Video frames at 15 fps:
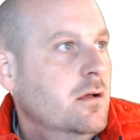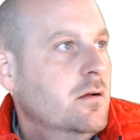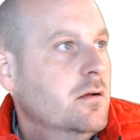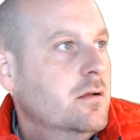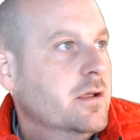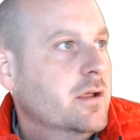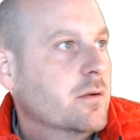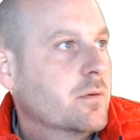
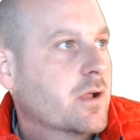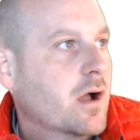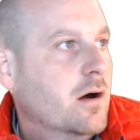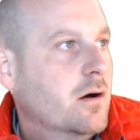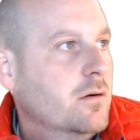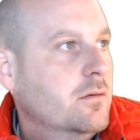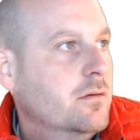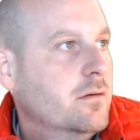Here we
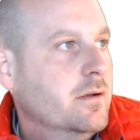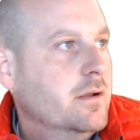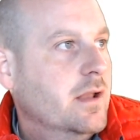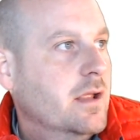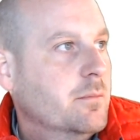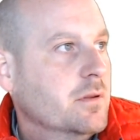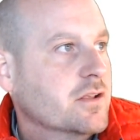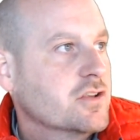go.
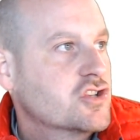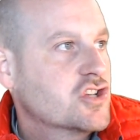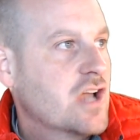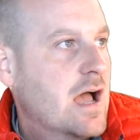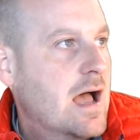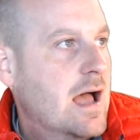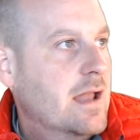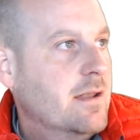Enabling
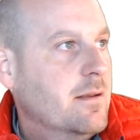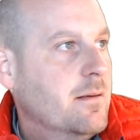chat.